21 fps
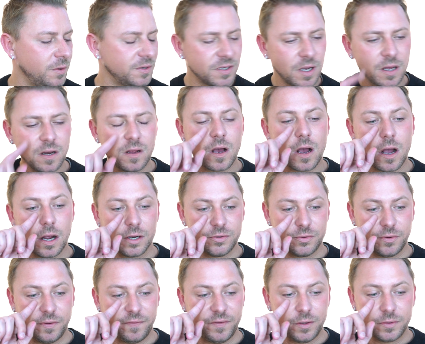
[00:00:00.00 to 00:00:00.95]
It's kind of hard
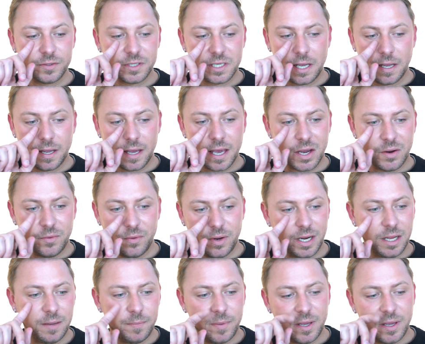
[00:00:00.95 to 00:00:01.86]
to review skincare really